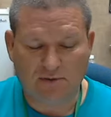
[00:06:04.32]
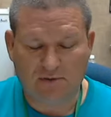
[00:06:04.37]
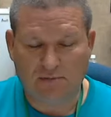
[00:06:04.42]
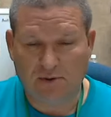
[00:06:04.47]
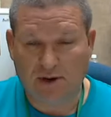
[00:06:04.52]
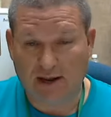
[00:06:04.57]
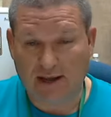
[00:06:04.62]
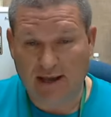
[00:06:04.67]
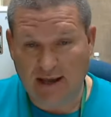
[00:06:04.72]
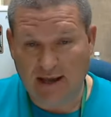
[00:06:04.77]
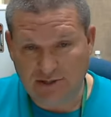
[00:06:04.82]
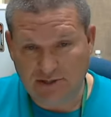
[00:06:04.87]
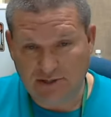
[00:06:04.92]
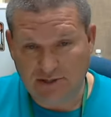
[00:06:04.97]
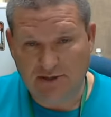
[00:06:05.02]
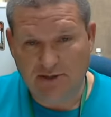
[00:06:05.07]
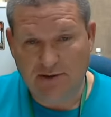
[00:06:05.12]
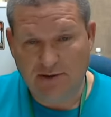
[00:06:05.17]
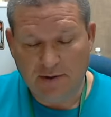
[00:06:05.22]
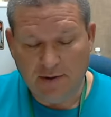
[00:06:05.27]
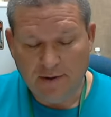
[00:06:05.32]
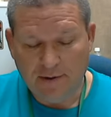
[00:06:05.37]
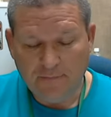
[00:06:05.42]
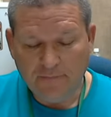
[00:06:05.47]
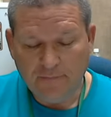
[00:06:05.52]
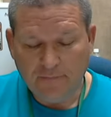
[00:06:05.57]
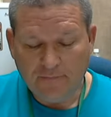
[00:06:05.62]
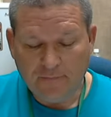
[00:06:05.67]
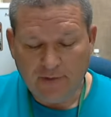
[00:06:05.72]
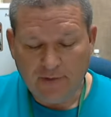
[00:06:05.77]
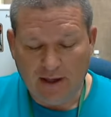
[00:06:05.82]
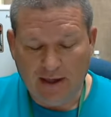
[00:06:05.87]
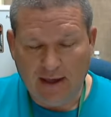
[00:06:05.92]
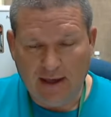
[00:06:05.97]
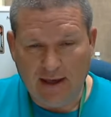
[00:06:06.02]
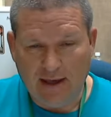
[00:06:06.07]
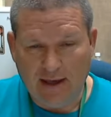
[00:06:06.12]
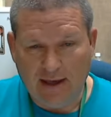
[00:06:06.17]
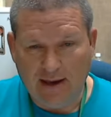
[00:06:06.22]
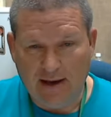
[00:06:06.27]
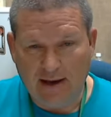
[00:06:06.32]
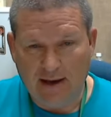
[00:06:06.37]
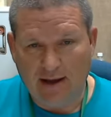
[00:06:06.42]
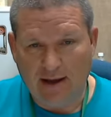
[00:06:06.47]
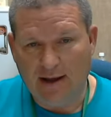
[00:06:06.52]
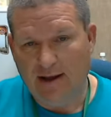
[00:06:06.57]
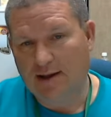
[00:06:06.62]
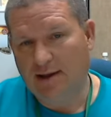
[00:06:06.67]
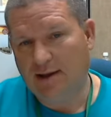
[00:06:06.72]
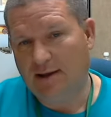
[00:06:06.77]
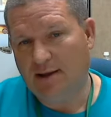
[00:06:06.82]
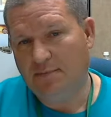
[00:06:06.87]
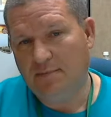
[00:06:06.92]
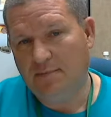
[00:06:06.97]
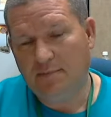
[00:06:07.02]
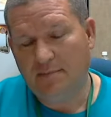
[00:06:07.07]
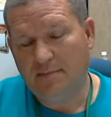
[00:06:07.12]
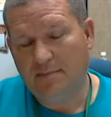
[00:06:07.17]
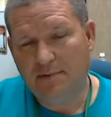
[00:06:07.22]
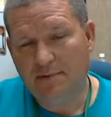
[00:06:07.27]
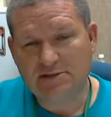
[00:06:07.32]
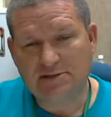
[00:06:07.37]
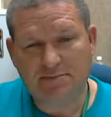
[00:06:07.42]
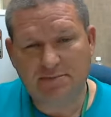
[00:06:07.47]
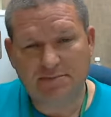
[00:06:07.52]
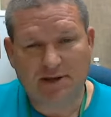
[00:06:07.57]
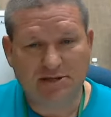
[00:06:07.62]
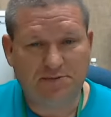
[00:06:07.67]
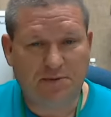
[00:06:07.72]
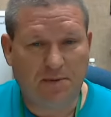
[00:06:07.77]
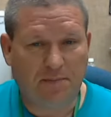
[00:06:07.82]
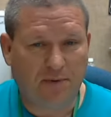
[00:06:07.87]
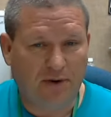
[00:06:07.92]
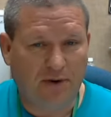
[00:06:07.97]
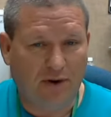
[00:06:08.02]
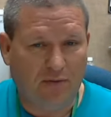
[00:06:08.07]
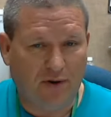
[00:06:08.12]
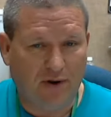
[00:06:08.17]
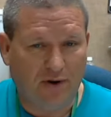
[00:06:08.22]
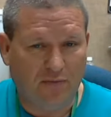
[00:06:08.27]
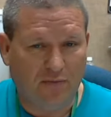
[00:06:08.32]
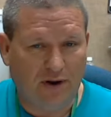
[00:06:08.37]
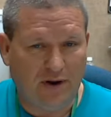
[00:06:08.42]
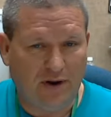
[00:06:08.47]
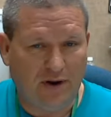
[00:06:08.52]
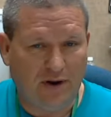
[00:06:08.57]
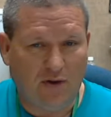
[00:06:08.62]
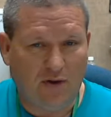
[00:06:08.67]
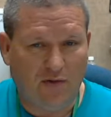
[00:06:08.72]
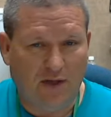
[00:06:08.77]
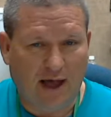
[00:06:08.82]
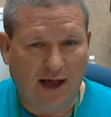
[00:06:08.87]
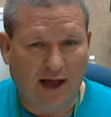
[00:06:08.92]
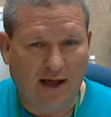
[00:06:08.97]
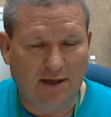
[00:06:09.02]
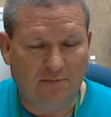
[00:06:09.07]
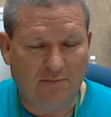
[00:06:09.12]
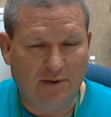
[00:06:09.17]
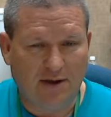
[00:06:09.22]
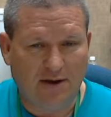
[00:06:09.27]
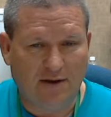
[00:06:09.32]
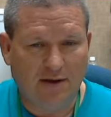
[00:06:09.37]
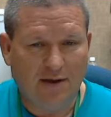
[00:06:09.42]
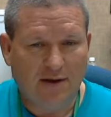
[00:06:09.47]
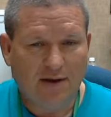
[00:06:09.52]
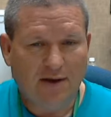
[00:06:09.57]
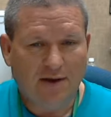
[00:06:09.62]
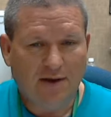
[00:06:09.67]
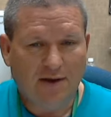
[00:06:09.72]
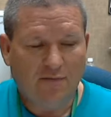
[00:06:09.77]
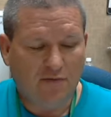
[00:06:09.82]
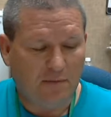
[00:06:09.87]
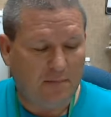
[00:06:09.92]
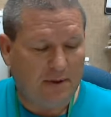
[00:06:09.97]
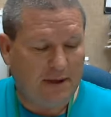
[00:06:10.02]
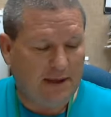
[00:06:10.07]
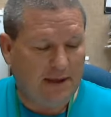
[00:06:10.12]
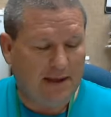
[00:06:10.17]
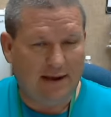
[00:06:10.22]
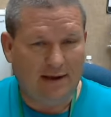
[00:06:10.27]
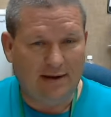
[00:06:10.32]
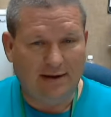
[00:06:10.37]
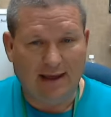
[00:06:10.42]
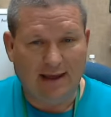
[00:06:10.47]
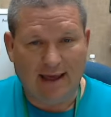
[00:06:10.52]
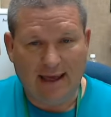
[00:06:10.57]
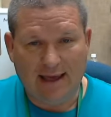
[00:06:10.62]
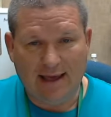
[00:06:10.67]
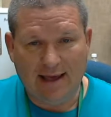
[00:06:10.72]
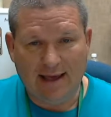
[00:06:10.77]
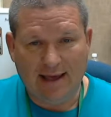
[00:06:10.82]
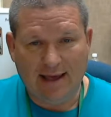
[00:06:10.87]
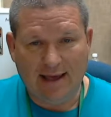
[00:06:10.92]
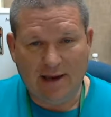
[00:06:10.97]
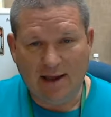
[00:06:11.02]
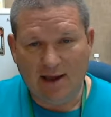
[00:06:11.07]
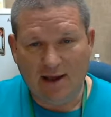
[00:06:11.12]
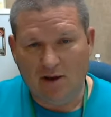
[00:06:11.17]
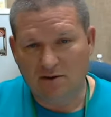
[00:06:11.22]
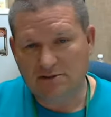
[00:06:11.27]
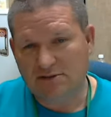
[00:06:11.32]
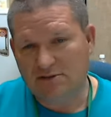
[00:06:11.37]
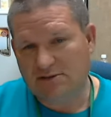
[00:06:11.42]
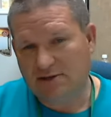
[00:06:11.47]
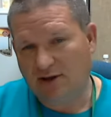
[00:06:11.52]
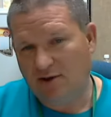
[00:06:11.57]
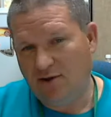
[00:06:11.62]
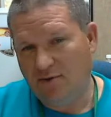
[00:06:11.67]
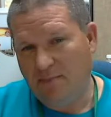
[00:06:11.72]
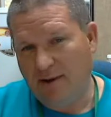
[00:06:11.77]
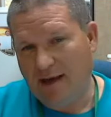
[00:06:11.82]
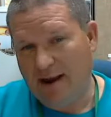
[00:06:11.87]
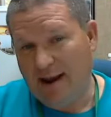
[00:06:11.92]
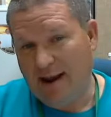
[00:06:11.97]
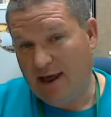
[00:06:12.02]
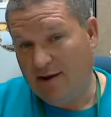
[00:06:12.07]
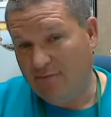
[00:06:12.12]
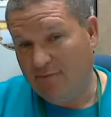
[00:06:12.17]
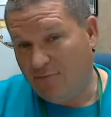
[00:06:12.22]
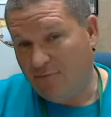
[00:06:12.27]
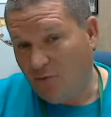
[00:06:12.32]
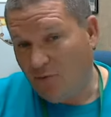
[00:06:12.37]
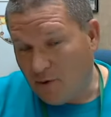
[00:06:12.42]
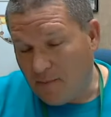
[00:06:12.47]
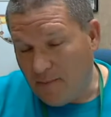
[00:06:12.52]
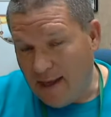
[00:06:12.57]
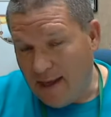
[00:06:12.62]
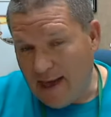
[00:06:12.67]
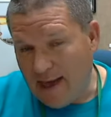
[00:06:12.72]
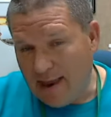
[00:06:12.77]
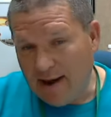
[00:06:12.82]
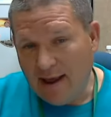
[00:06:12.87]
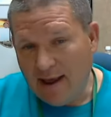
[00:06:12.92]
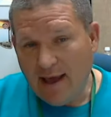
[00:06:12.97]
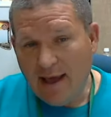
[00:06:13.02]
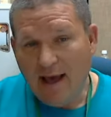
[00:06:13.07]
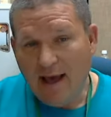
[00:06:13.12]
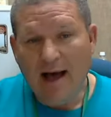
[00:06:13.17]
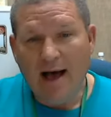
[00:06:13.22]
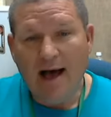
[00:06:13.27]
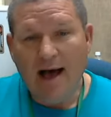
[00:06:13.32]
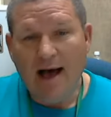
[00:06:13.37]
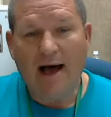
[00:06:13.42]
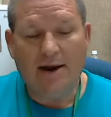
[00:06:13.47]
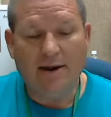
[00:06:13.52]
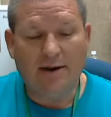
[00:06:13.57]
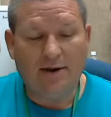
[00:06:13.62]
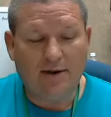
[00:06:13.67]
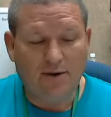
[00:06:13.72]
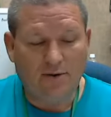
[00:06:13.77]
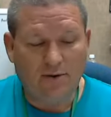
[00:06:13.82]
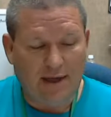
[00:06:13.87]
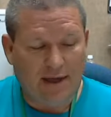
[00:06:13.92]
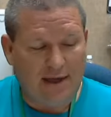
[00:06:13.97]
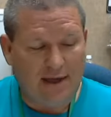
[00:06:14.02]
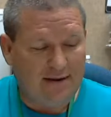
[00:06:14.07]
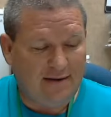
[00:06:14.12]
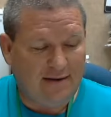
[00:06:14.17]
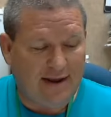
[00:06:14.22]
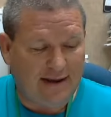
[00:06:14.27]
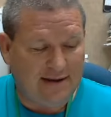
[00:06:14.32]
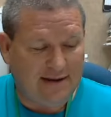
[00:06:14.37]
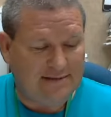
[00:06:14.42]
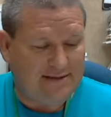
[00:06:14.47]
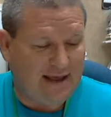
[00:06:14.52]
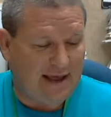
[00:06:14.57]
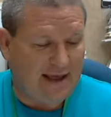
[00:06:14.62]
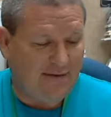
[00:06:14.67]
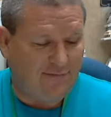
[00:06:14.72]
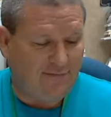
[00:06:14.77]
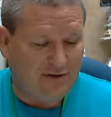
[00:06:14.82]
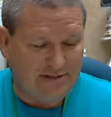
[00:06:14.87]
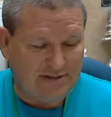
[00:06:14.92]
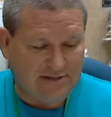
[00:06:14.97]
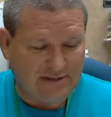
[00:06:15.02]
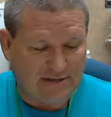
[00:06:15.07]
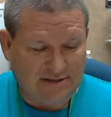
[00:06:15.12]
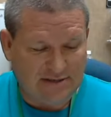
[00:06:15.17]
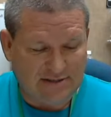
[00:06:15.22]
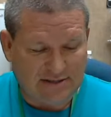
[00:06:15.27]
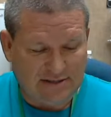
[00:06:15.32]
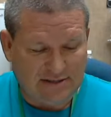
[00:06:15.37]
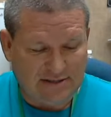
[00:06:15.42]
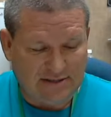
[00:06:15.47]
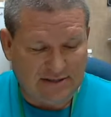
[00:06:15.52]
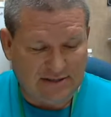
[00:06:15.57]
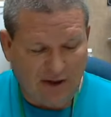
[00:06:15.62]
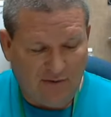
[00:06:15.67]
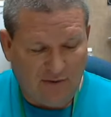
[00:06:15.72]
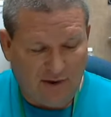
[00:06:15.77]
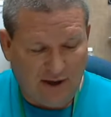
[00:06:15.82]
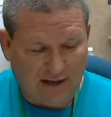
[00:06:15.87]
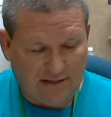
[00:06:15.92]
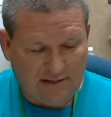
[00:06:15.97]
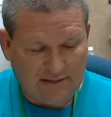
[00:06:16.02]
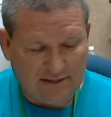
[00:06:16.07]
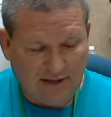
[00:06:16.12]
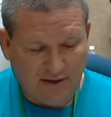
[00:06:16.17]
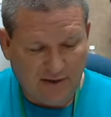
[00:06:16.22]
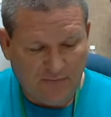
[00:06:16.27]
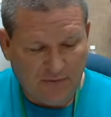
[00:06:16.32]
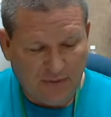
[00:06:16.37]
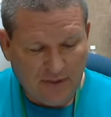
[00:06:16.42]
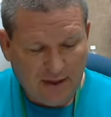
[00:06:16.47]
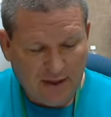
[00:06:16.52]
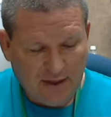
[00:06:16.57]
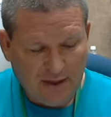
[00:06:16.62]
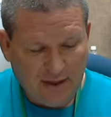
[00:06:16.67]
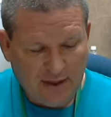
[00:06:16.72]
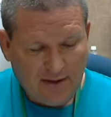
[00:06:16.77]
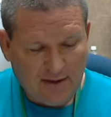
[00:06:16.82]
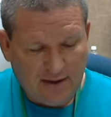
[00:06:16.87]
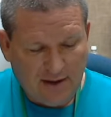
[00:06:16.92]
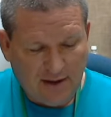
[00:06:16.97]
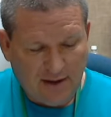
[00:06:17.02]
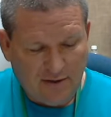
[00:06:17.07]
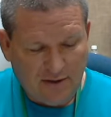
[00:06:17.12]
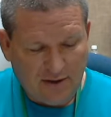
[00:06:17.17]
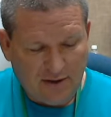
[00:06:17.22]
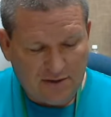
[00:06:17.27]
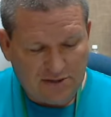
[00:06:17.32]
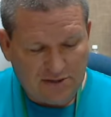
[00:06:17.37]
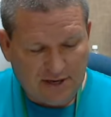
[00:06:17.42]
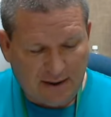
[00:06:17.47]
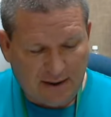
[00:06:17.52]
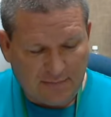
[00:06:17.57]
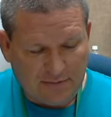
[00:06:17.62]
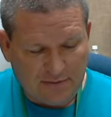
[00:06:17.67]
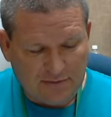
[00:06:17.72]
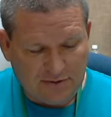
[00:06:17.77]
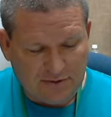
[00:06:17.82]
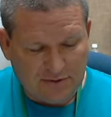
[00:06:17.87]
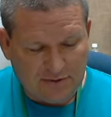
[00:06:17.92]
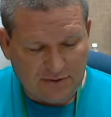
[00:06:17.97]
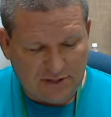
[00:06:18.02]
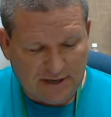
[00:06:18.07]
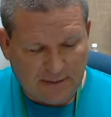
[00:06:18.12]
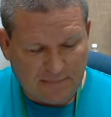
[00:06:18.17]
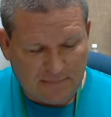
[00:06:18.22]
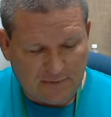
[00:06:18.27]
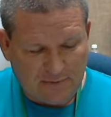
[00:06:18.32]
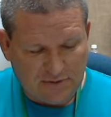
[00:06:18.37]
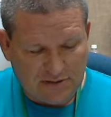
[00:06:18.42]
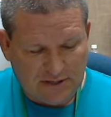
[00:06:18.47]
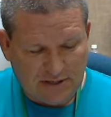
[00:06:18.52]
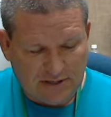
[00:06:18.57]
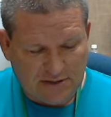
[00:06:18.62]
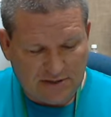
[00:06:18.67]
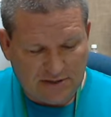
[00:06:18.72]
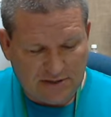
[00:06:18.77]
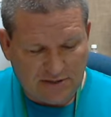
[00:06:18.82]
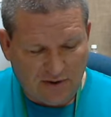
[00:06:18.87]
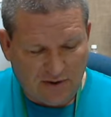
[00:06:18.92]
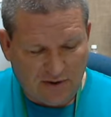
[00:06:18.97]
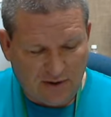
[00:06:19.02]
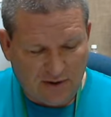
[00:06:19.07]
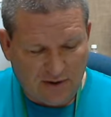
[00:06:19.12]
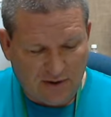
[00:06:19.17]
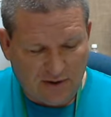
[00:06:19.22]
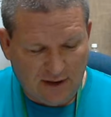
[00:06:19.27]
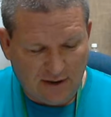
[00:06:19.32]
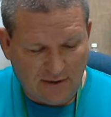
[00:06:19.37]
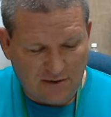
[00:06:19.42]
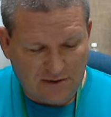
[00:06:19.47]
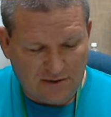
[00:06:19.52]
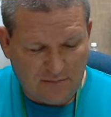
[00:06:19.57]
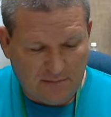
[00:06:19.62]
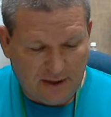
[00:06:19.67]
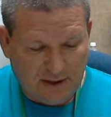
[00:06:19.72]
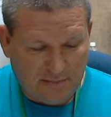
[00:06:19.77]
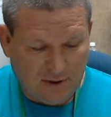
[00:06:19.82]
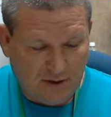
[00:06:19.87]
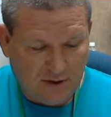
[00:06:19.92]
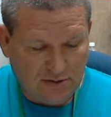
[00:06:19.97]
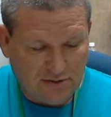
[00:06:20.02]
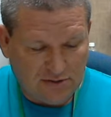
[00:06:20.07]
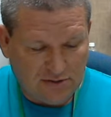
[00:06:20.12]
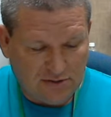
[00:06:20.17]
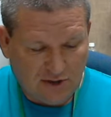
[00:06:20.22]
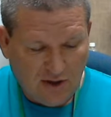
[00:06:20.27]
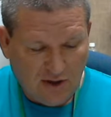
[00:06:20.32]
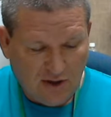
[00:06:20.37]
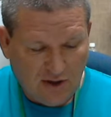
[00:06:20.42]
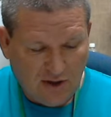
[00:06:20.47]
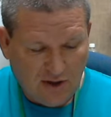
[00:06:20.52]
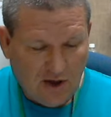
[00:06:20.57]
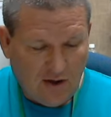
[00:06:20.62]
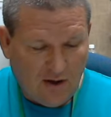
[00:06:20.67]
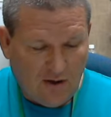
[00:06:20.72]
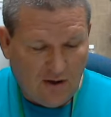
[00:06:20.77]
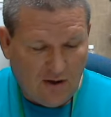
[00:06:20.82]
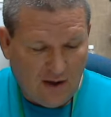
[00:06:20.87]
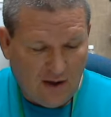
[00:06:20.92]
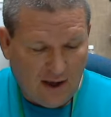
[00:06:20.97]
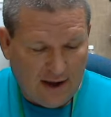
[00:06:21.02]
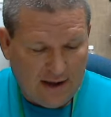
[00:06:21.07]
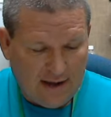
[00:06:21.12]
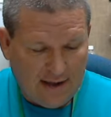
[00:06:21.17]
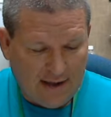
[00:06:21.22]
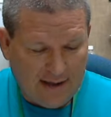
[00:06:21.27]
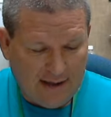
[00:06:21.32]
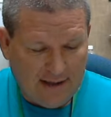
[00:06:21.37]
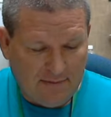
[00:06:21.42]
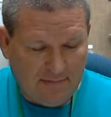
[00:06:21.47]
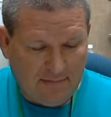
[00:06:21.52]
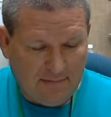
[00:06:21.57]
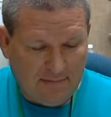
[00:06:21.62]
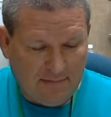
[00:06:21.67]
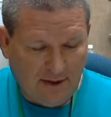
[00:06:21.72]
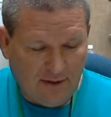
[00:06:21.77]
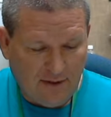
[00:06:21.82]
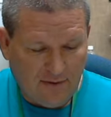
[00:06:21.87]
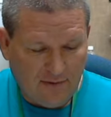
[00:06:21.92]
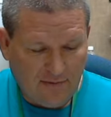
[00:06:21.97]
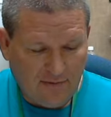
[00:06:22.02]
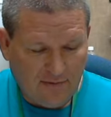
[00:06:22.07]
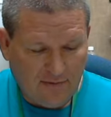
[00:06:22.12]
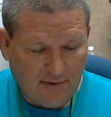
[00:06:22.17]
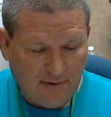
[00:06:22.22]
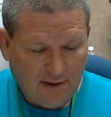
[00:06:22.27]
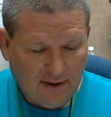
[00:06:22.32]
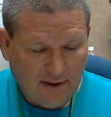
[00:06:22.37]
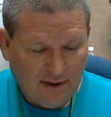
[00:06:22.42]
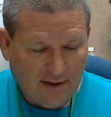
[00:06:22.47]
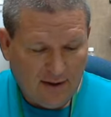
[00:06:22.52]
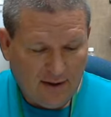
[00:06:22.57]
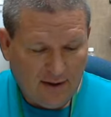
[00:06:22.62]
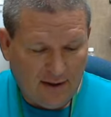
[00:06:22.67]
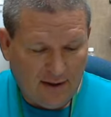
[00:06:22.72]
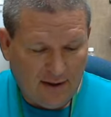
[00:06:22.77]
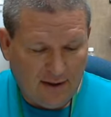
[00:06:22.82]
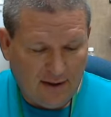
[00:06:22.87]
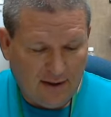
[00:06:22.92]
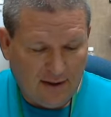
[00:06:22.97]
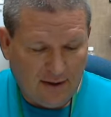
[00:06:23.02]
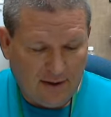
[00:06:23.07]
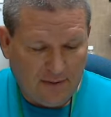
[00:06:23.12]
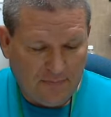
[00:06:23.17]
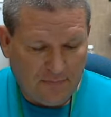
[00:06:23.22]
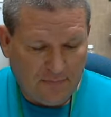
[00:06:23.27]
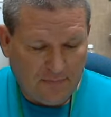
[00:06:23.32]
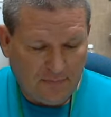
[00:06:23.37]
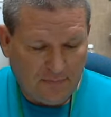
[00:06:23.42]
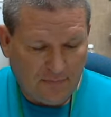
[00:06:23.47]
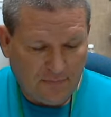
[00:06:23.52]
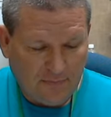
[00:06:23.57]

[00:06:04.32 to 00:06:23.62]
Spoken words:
communication. And because sometimes people don't want to read the whole document from beginning to end, but they also tell you about how to format, how to do in-text emphasis, and so on. So, those chapters are good. Chapter 6 is on letters and memos, on emails. The